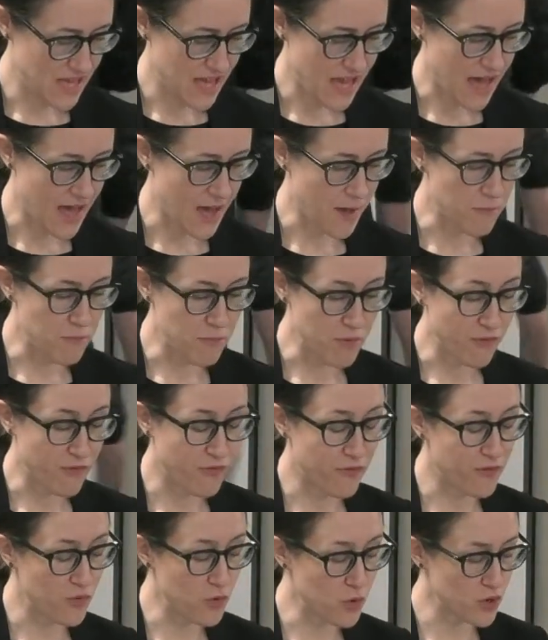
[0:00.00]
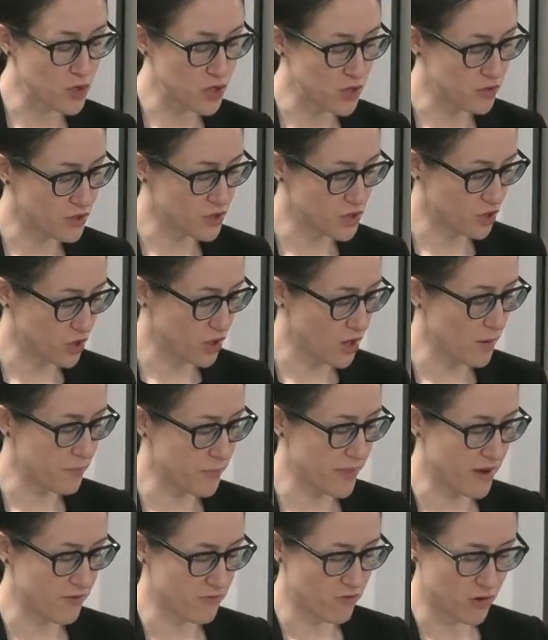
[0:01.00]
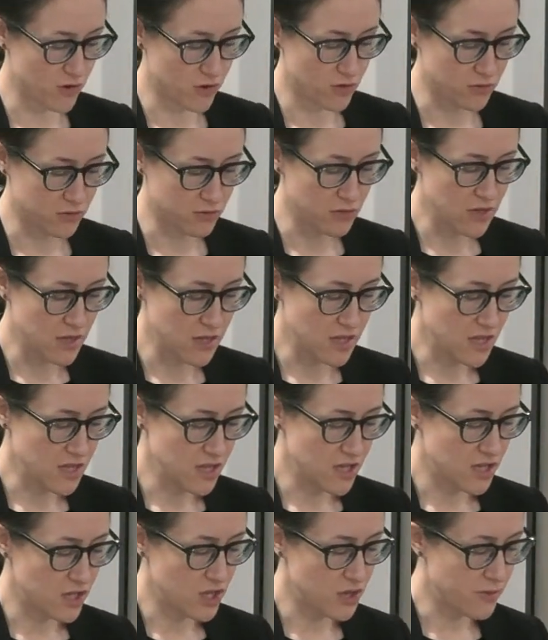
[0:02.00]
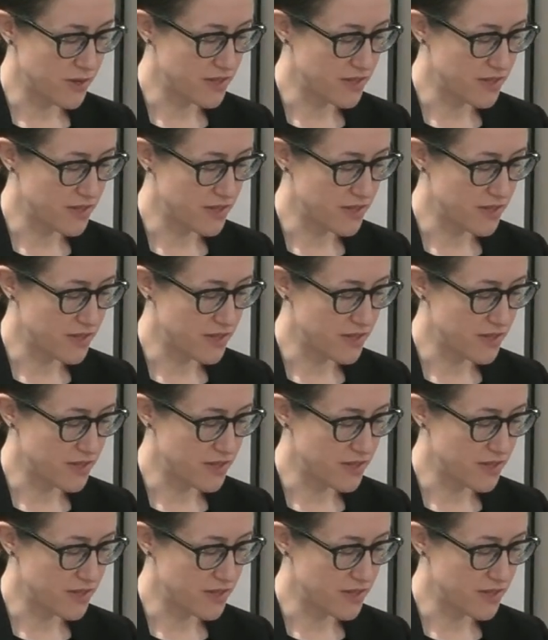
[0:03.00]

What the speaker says: And before you took up that role, you